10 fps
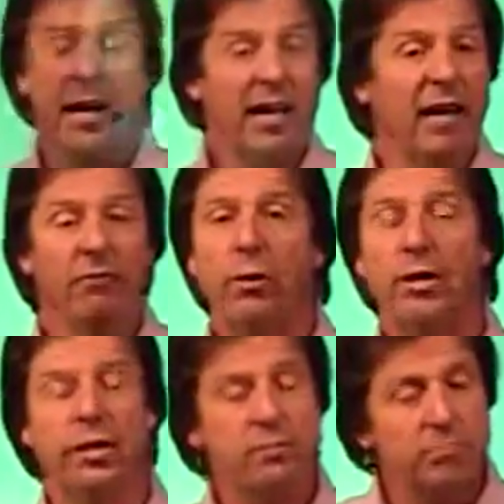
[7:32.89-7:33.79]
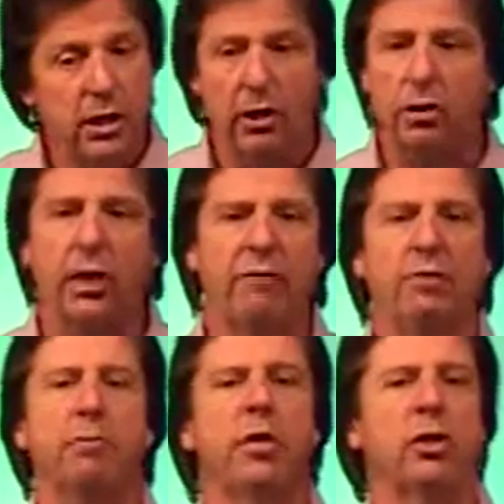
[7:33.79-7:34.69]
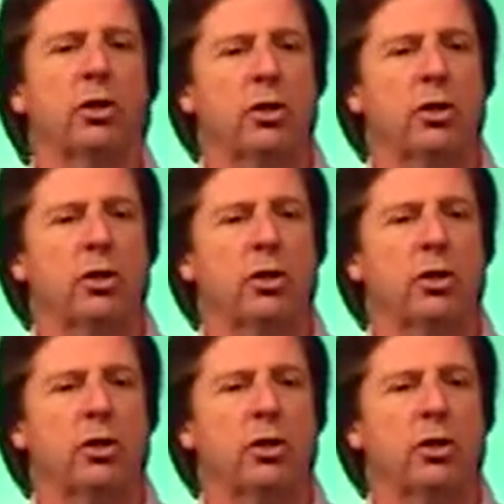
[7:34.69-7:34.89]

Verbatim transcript: They've witnessed miracle after miracle.